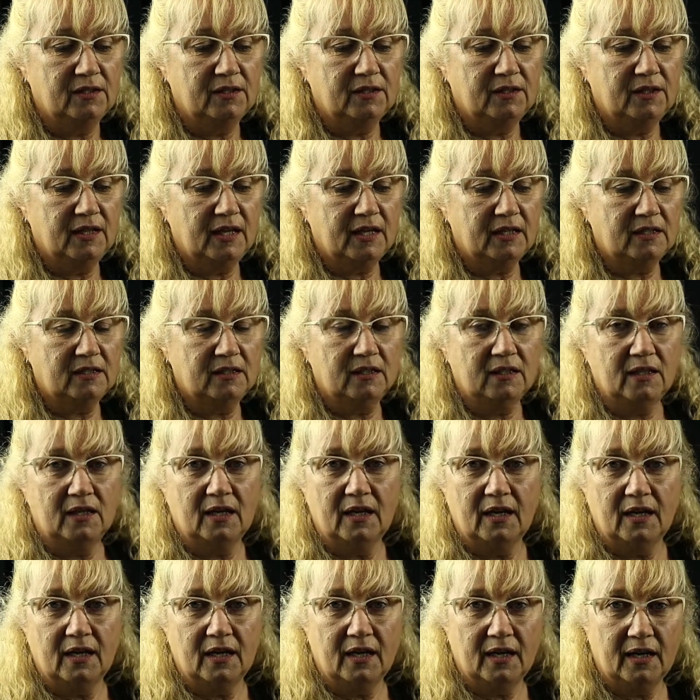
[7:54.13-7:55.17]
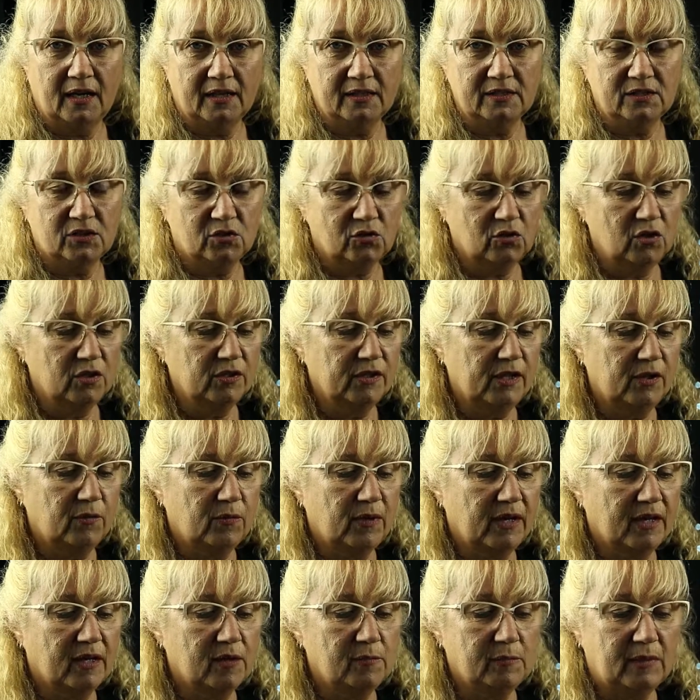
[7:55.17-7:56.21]
then I strongly
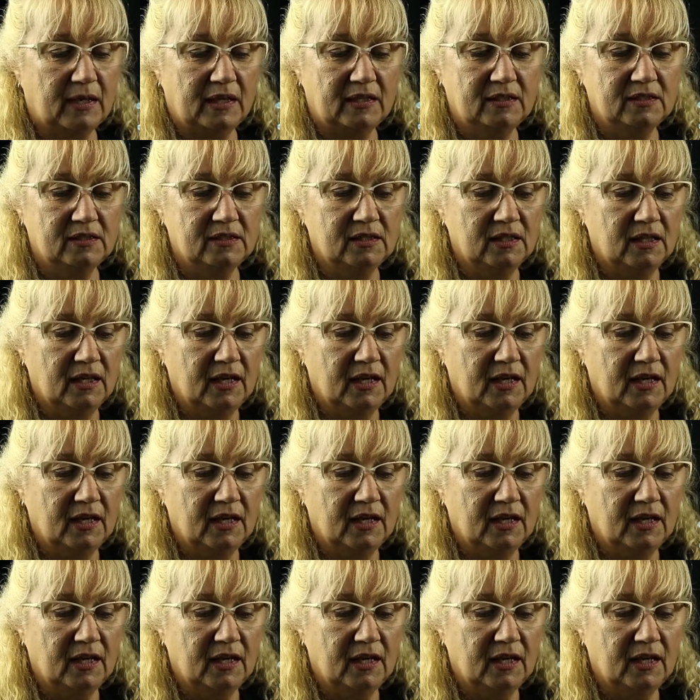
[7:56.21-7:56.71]
recommend